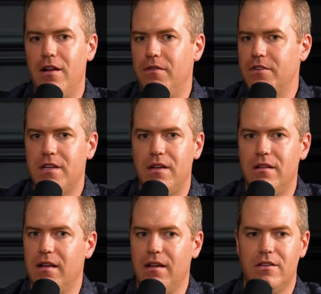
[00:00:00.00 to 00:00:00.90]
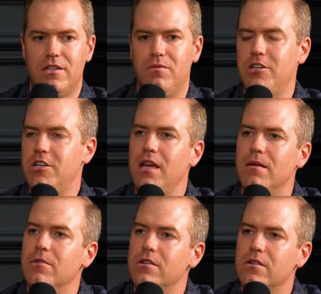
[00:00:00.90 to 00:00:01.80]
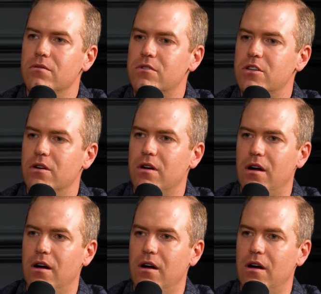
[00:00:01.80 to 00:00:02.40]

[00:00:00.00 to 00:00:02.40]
all of a sudden, a switch came and you took